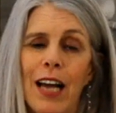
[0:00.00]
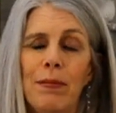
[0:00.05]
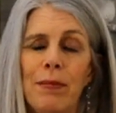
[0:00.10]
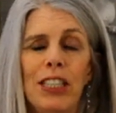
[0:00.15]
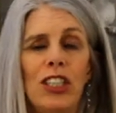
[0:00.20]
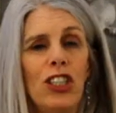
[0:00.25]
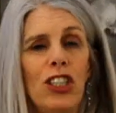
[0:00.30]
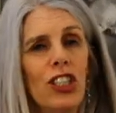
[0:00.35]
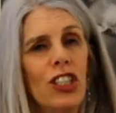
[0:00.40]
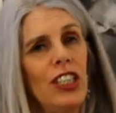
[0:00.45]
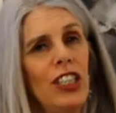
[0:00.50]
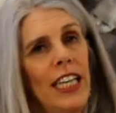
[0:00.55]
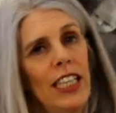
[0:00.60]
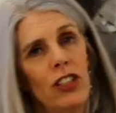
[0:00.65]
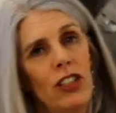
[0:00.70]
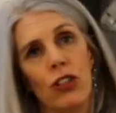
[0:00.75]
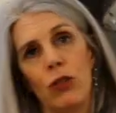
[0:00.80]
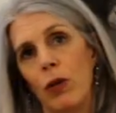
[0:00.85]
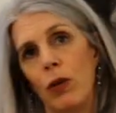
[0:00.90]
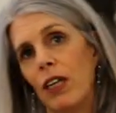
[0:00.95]
It's just
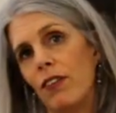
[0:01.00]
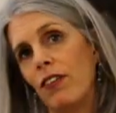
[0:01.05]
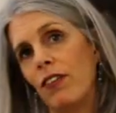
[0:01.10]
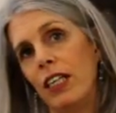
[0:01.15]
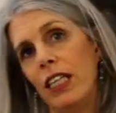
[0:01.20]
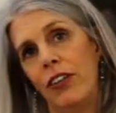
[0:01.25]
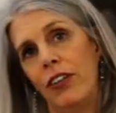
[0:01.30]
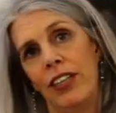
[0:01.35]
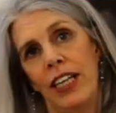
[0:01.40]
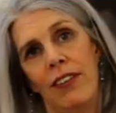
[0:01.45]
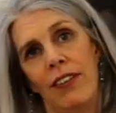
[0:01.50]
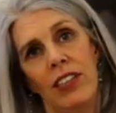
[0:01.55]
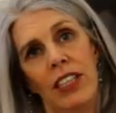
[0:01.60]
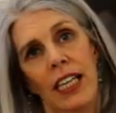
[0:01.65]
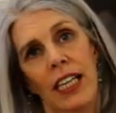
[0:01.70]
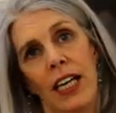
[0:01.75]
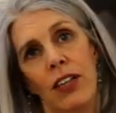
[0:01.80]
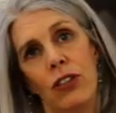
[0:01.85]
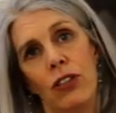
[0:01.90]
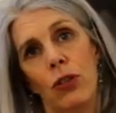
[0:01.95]
nature's way of clearing
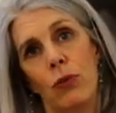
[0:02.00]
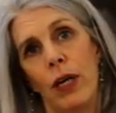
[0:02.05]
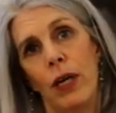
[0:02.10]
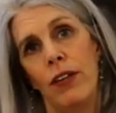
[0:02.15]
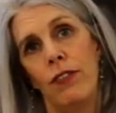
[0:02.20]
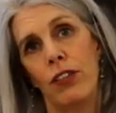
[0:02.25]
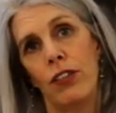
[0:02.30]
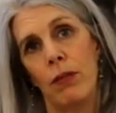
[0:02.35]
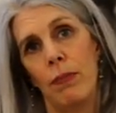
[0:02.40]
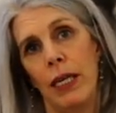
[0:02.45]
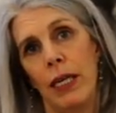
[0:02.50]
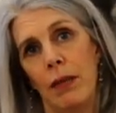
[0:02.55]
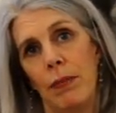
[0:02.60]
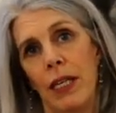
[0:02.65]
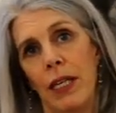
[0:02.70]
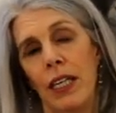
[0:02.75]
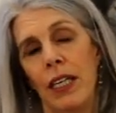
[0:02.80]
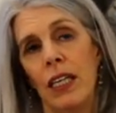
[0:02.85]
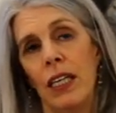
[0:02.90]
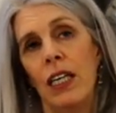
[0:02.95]
everything out of the way for the
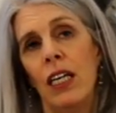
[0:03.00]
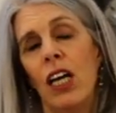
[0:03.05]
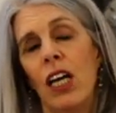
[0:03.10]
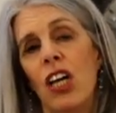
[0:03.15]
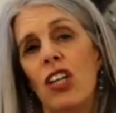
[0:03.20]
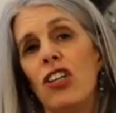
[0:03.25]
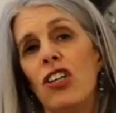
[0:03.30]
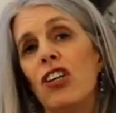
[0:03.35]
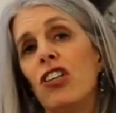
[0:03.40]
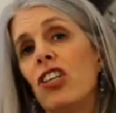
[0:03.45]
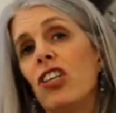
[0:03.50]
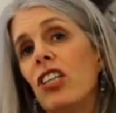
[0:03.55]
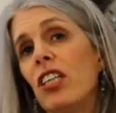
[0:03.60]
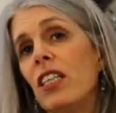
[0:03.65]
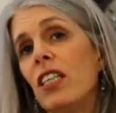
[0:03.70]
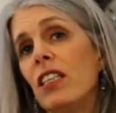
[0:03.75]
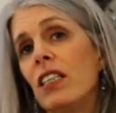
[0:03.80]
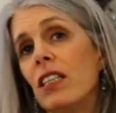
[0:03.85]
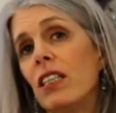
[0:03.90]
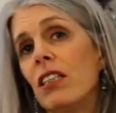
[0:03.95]
baby. The other
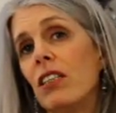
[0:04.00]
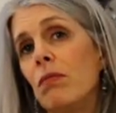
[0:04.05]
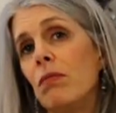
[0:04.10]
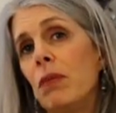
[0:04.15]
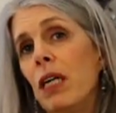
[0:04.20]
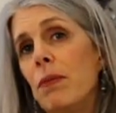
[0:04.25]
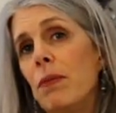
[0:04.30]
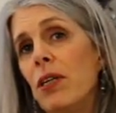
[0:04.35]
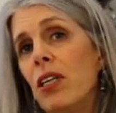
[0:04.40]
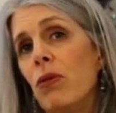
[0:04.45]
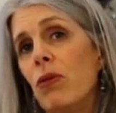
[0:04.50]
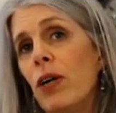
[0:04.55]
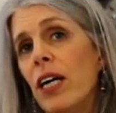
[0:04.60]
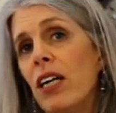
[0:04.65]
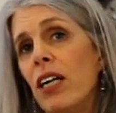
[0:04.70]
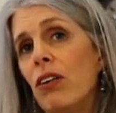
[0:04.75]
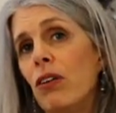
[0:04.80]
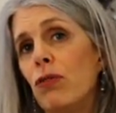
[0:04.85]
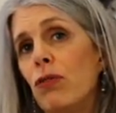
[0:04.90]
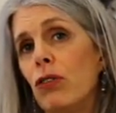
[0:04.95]
things that she may be
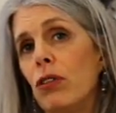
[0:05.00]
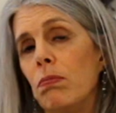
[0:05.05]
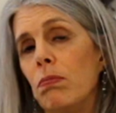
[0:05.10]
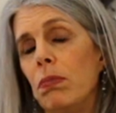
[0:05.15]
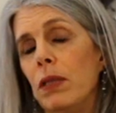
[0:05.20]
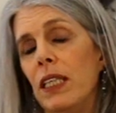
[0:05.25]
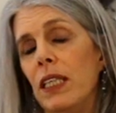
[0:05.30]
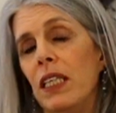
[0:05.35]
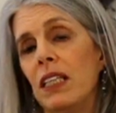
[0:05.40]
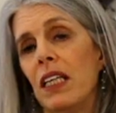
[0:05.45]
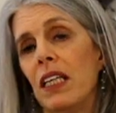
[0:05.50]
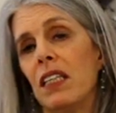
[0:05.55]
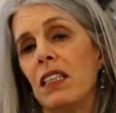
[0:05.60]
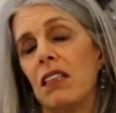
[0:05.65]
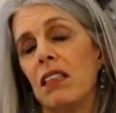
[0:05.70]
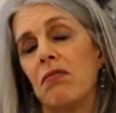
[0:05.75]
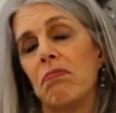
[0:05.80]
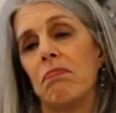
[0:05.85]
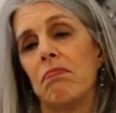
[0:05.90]
aware of would be that